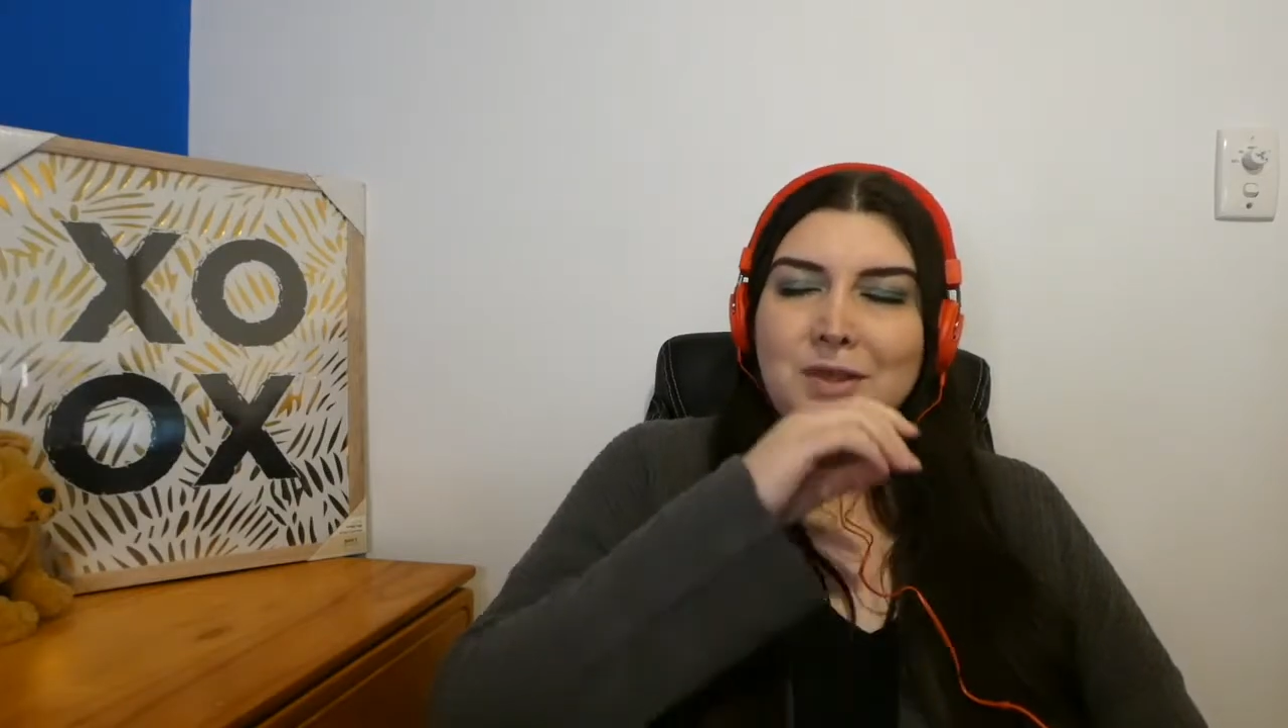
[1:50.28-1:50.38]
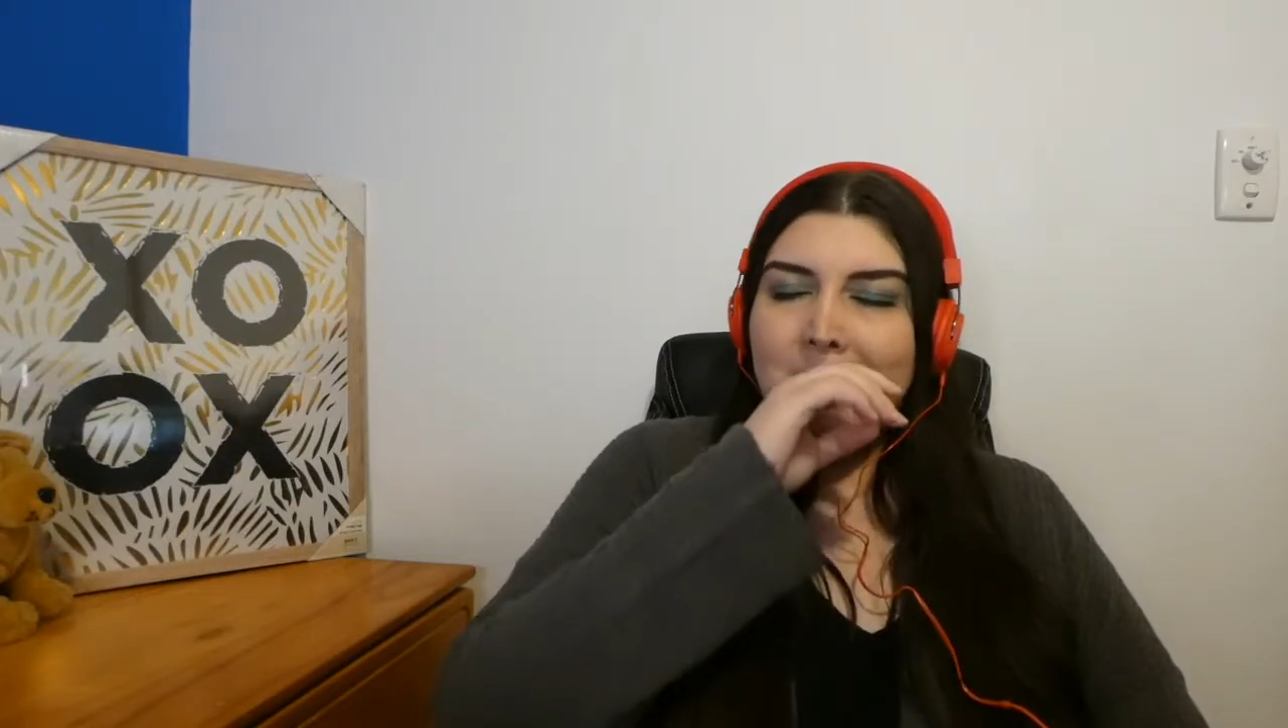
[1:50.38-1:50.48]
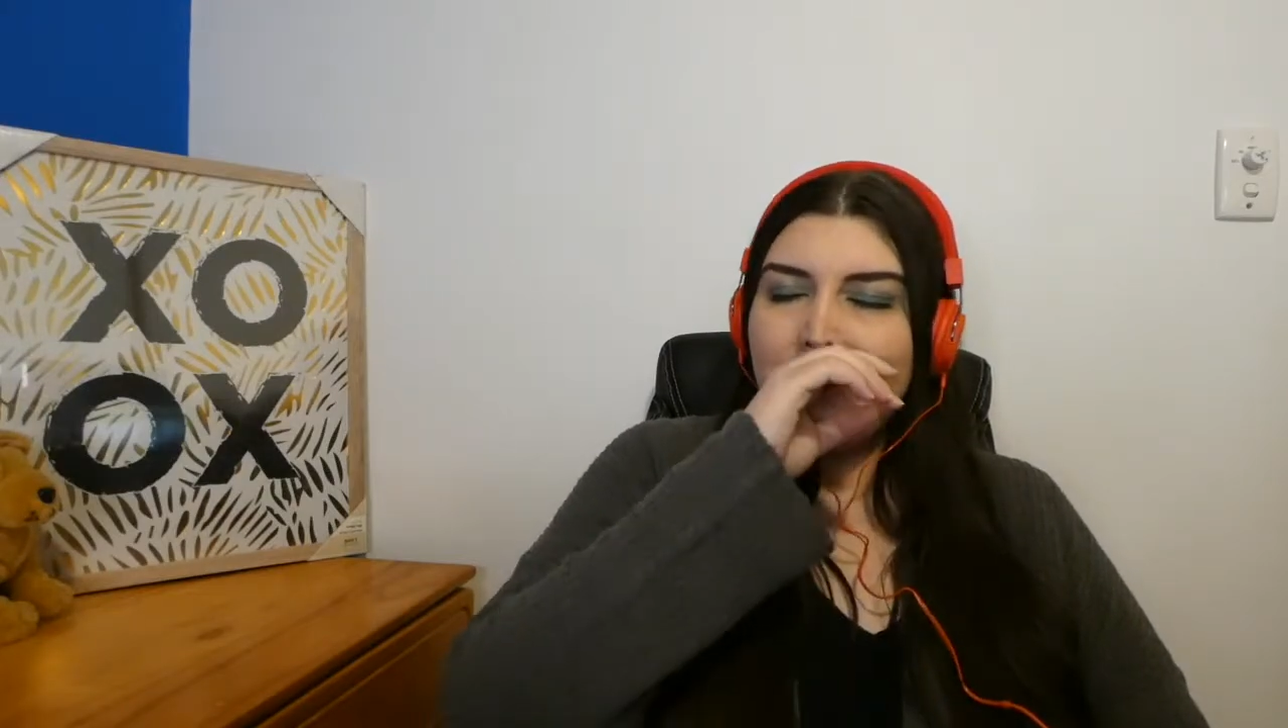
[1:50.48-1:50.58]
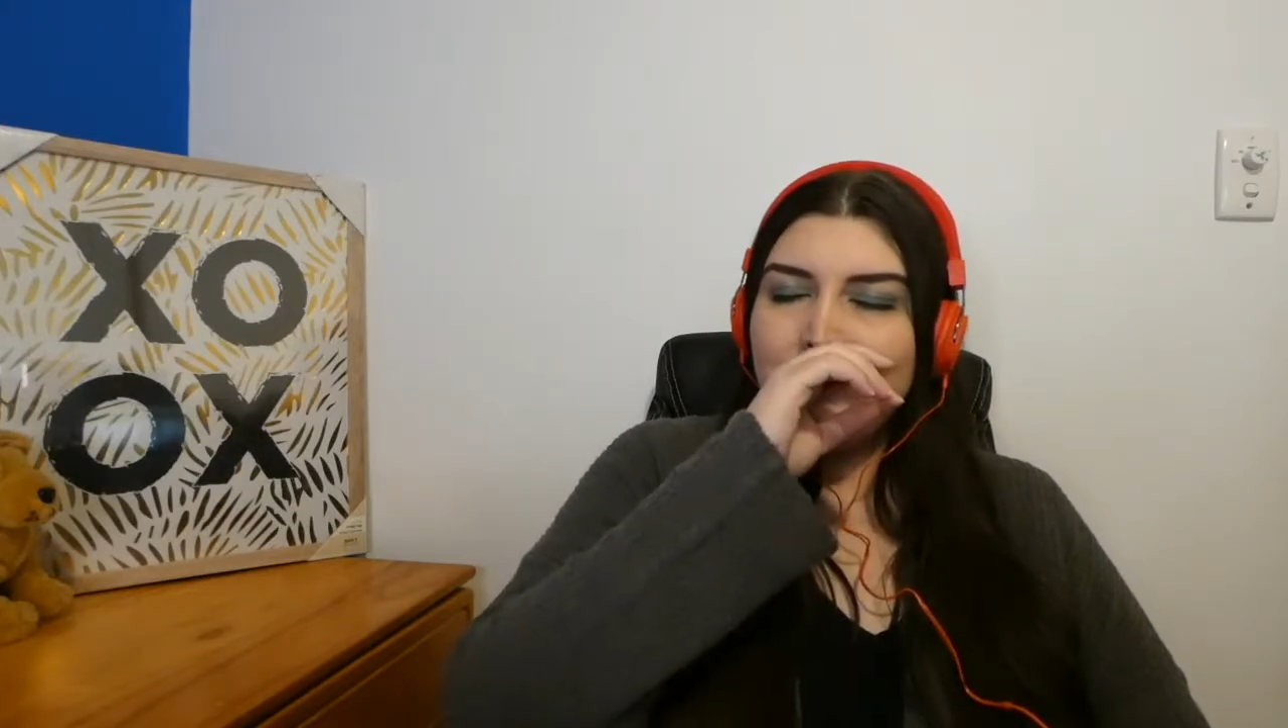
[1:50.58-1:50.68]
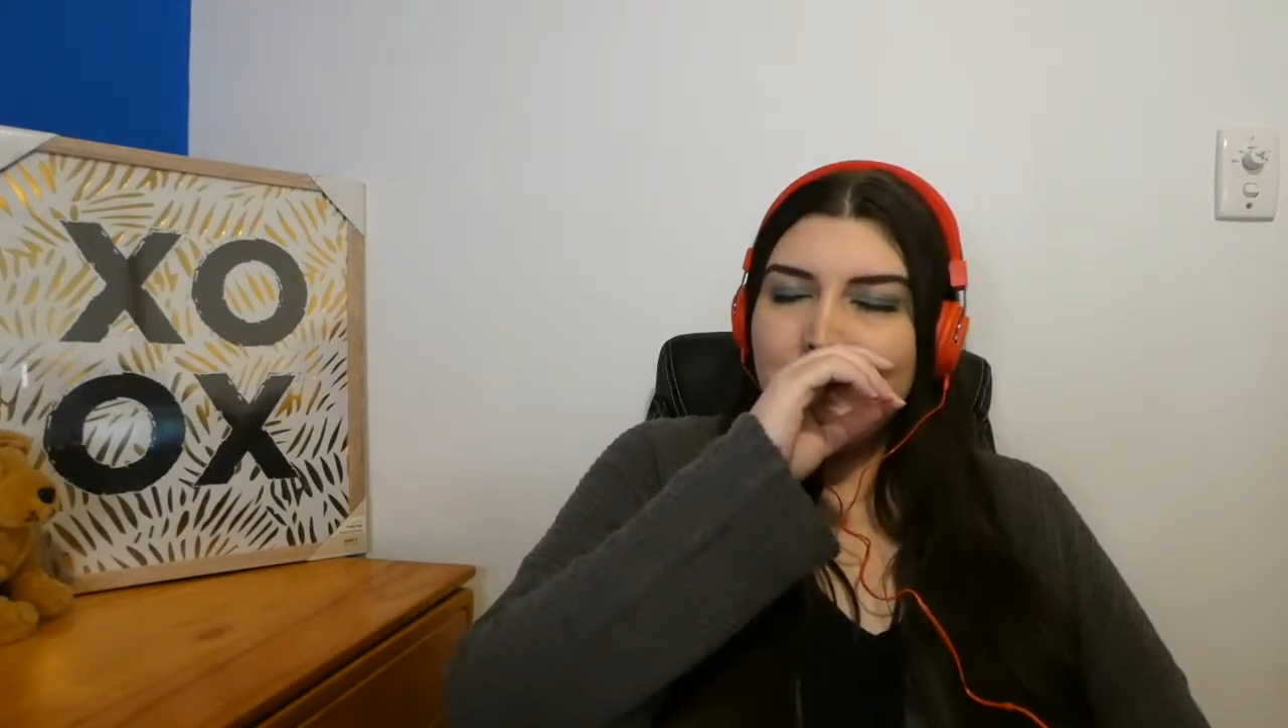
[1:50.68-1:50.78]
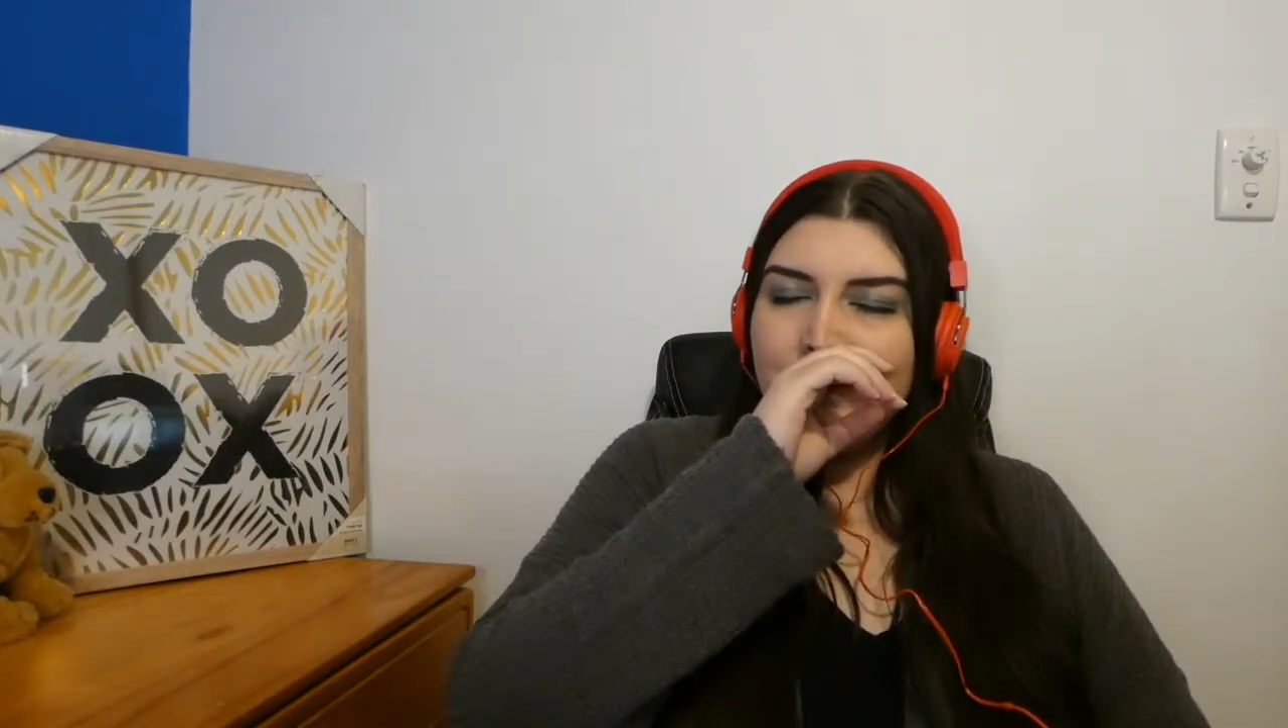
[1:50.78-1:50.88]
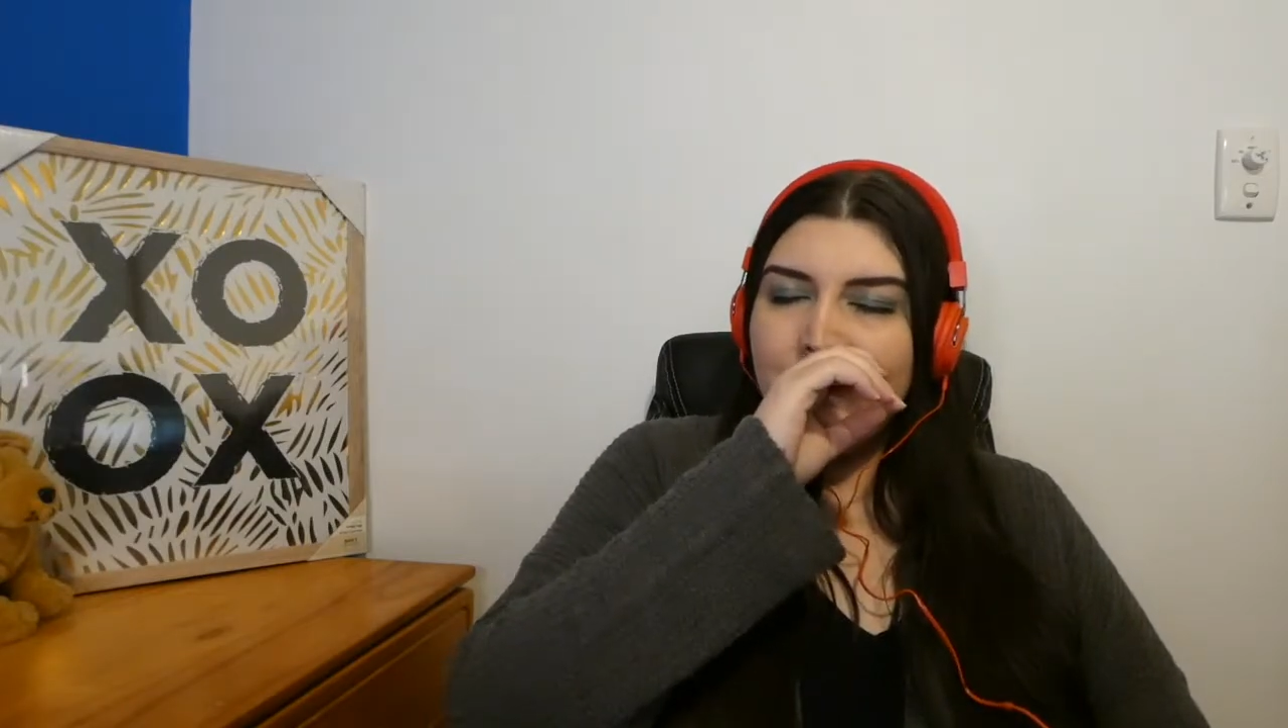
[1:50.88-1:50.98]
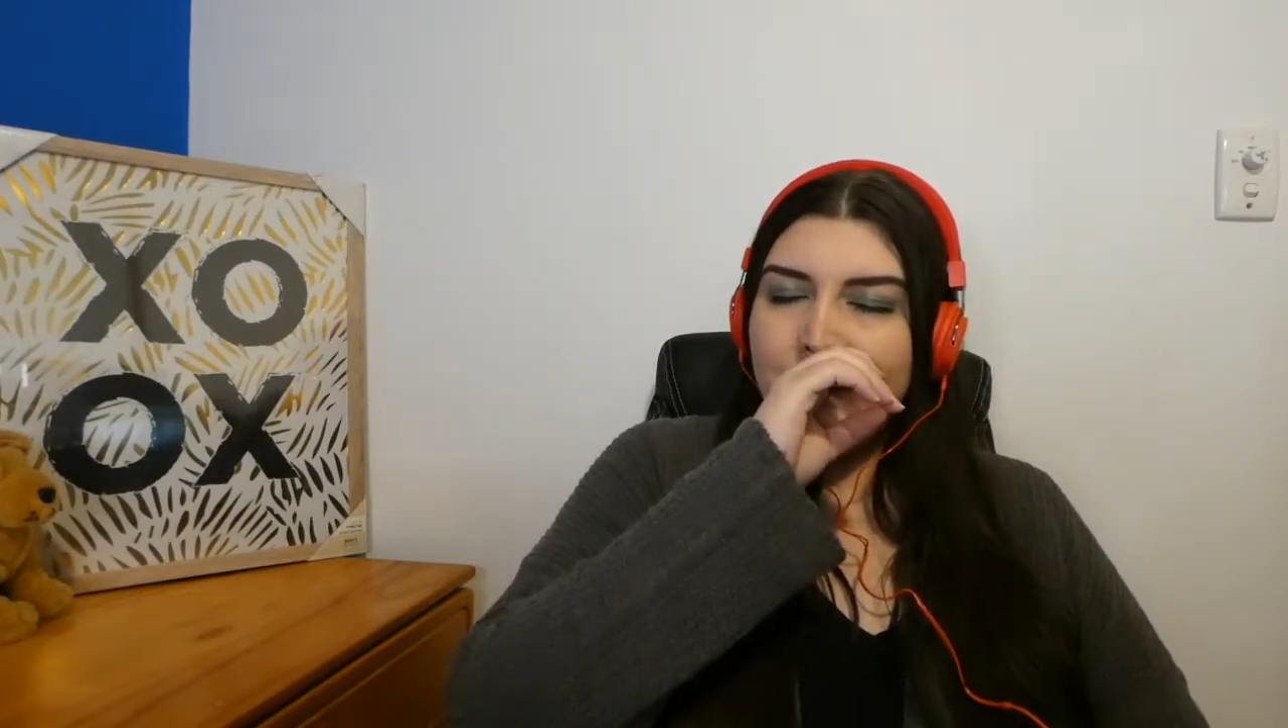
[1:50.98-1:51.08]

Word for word: and